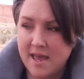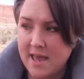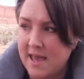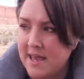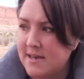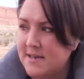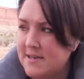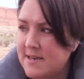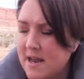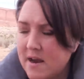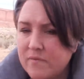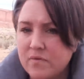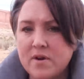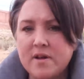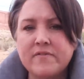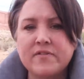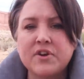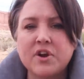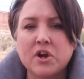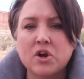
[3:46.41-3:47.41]
It never
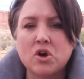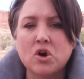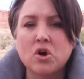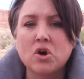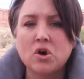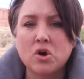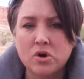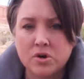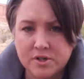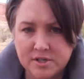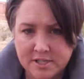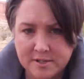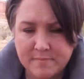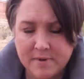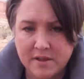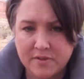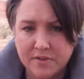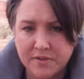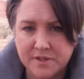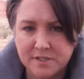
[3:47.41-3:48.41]
even occurred to
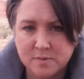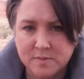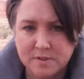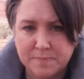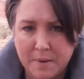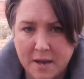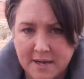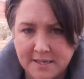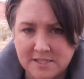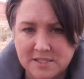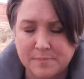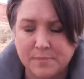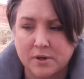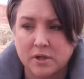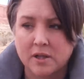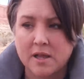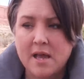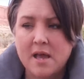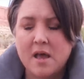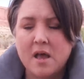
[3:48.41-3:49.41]
me that this was
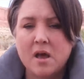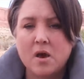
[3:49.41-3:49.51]
possible.